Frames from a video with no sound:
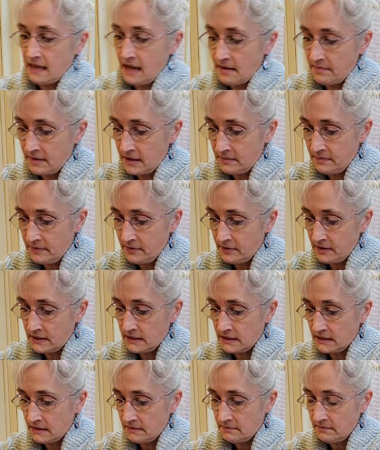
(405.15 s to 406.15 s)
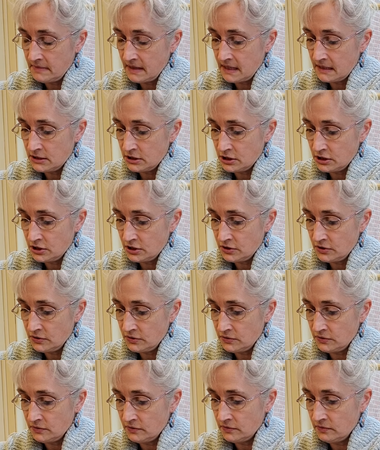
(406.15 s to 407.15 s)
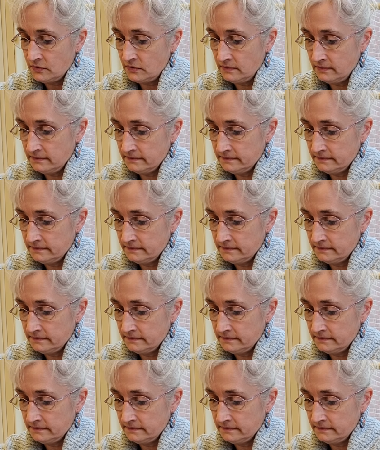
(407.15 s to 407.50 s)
I'm going to put my two